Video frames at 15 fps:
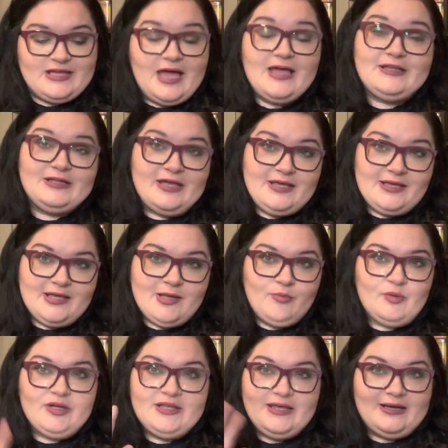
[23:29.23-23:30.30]
I like it,
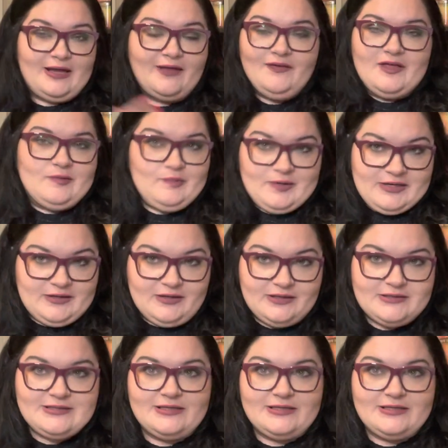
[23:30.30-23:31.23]
but again, I like peanuts.